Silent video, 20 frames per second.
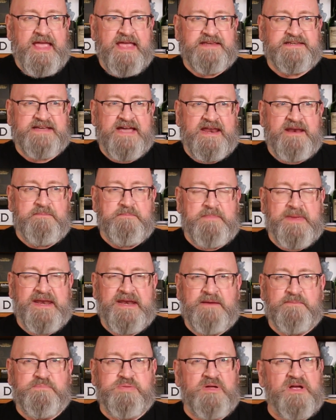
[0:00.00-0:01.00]
It's got a
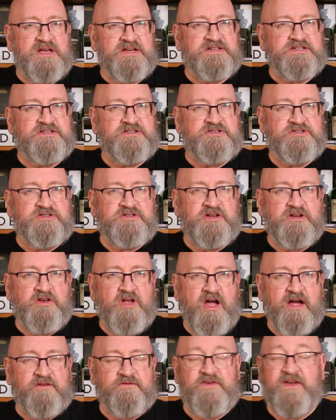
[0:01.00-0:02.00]
medium plus to long